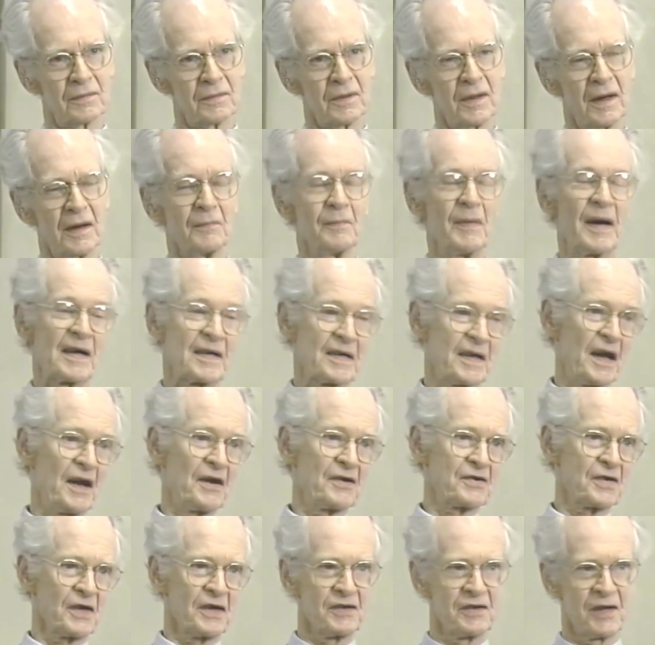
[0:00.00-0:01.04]
uh, my
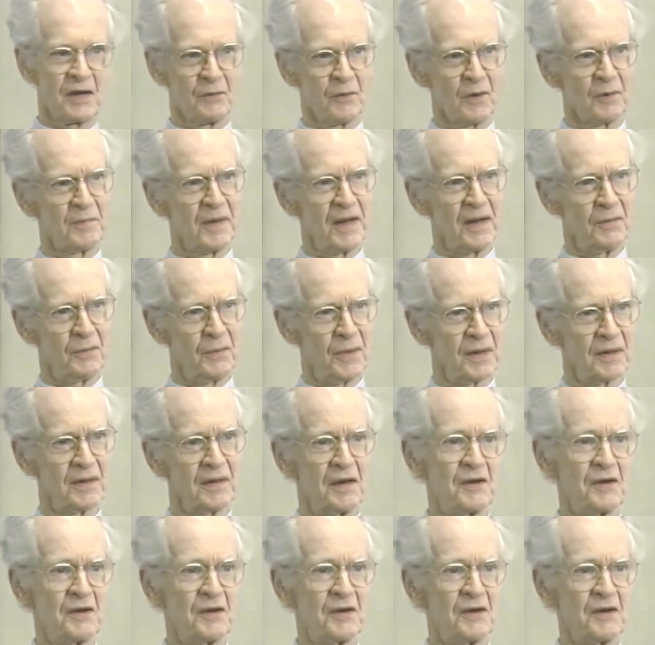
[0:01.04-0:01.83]
guess is it would be when